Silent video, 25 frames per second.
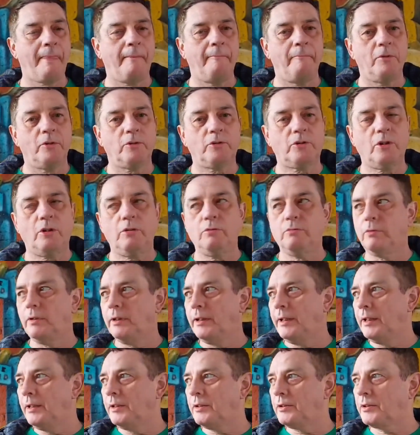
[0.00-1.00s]
So
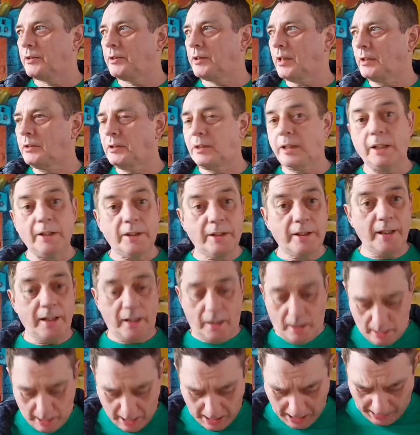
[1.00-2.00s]
it's, as you can see,
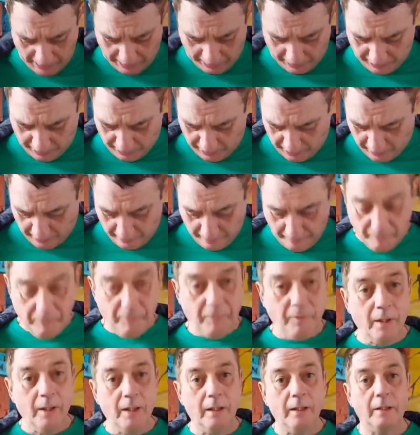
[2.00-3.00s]
it's
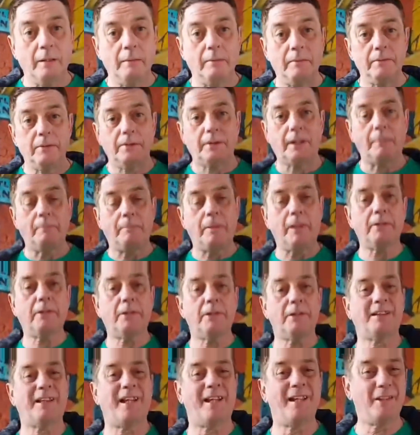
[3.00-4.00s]
St.
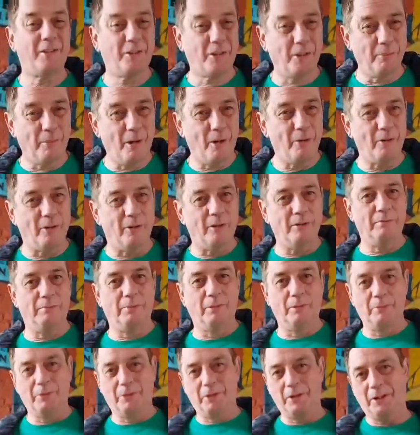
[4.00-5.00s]
Patrick's Day. It's tomorrow, but
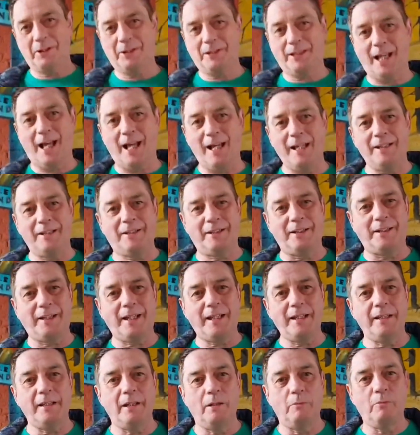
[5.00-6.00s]
we're going to start it
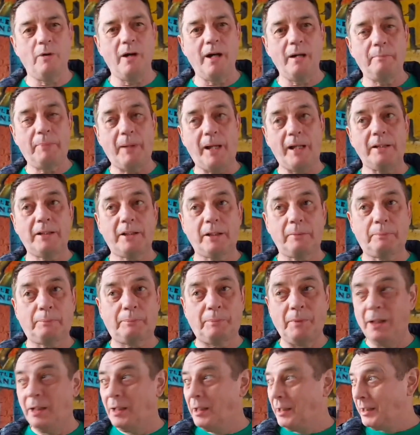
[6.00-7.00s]
today, and where better
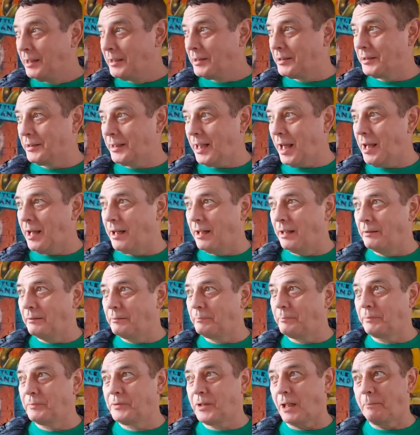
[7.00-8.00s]
to start
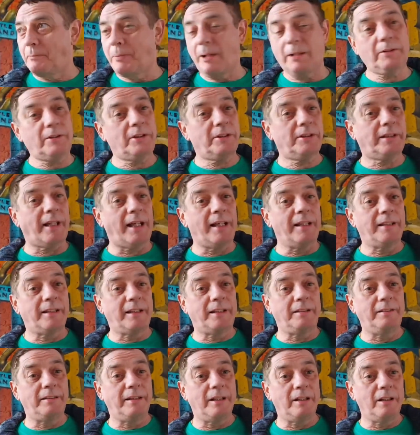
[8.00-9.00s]
St. Patrick's Day is
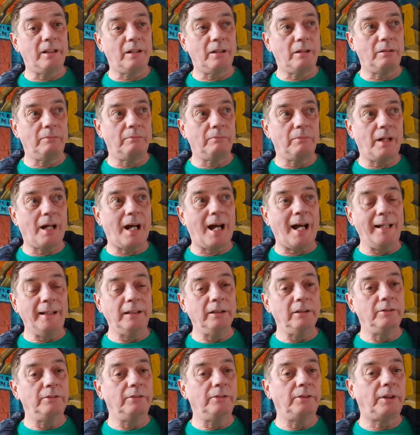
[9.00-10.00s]
in
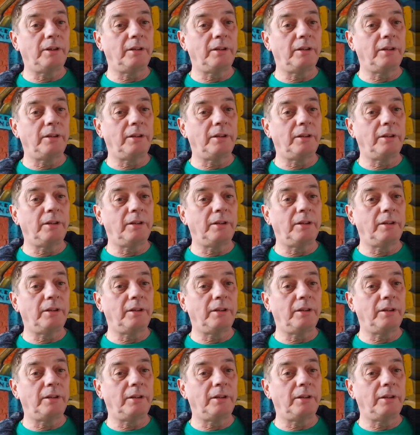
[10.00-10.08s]
Ireland.